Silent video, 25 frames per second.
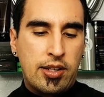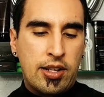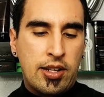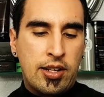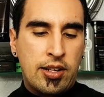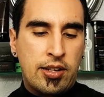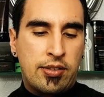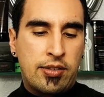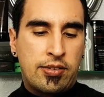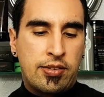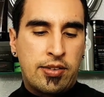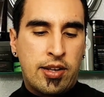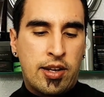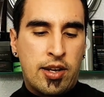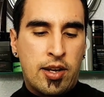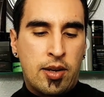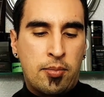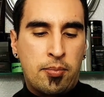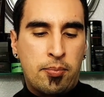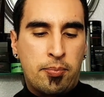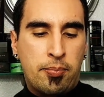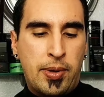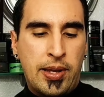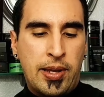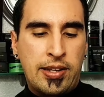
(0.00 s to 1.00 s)
it's
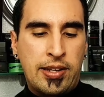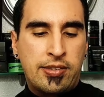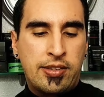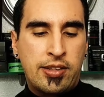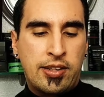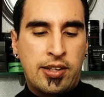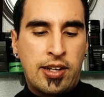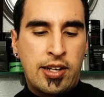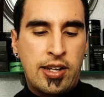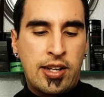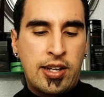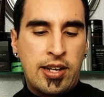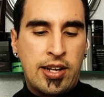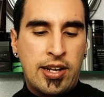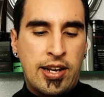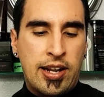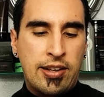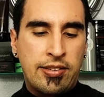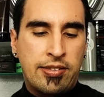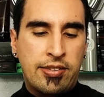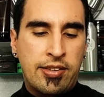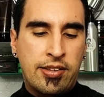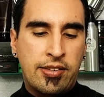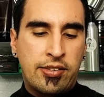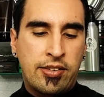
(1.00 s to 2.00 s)
um, basically an
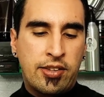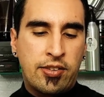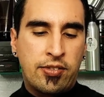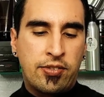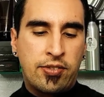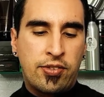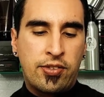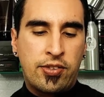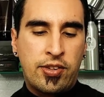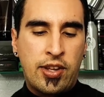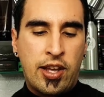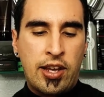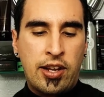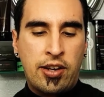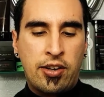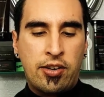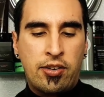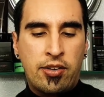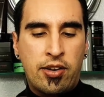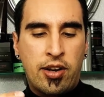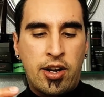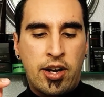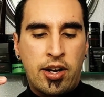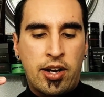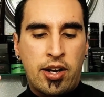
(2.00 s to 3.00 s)
essence of
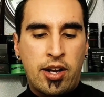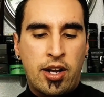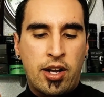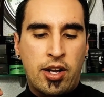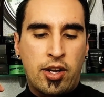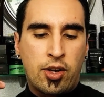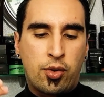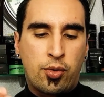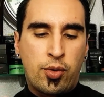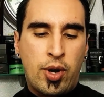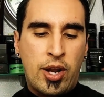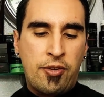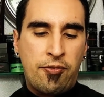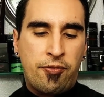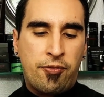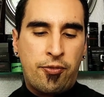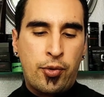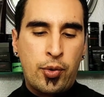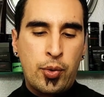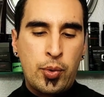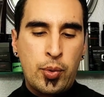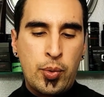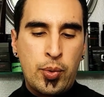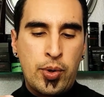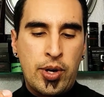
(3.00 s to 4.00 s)
cedar and uh,
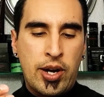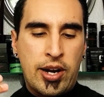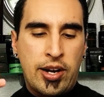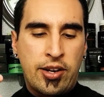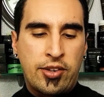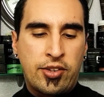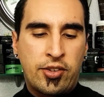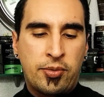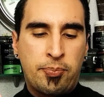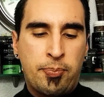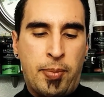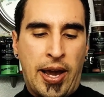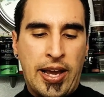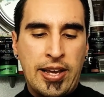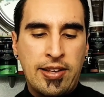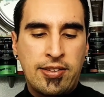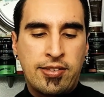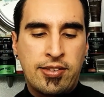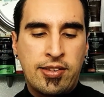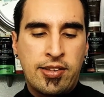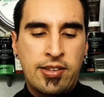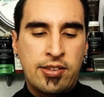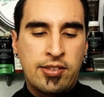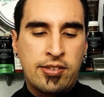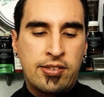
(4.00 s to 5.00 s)
grapefruit and
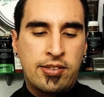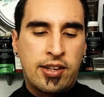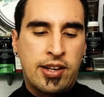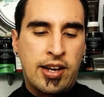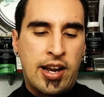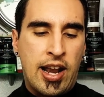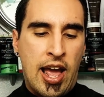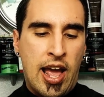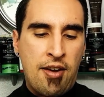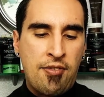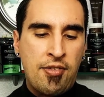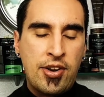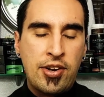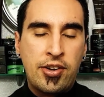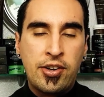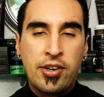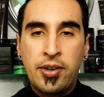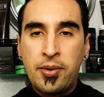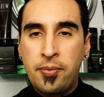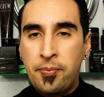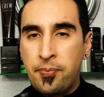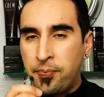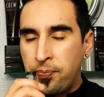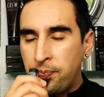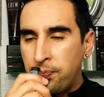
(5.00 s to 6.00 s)
spices and
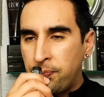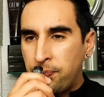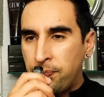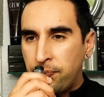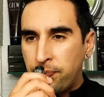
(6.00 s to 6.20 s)
lavender.